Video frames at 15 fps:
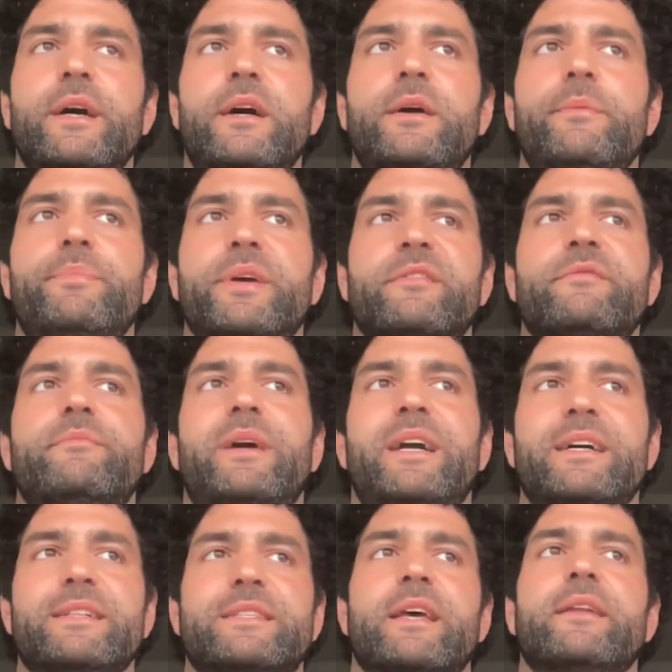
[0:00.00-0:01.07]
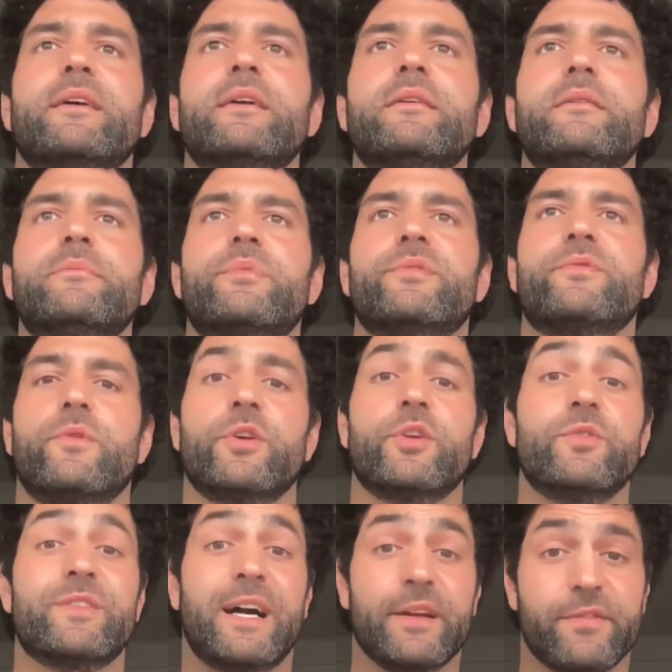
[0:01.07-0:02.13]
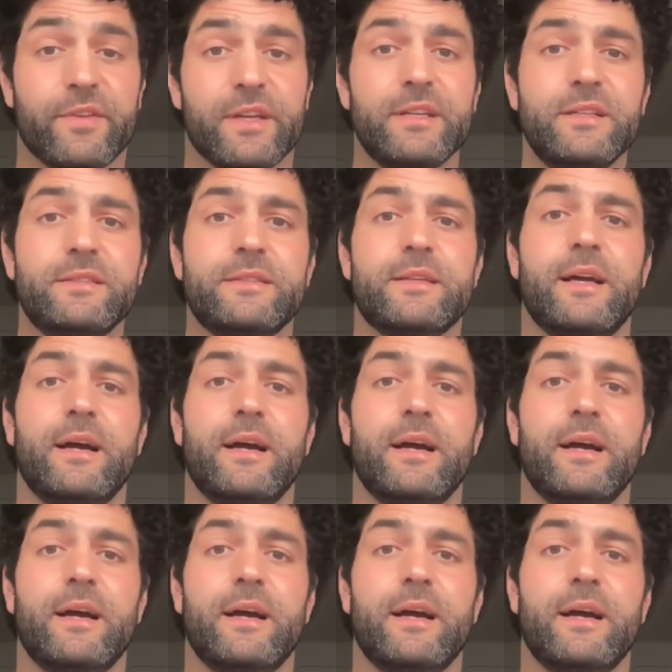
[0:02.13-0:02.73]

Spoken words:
a bit of mind setting before you dive in,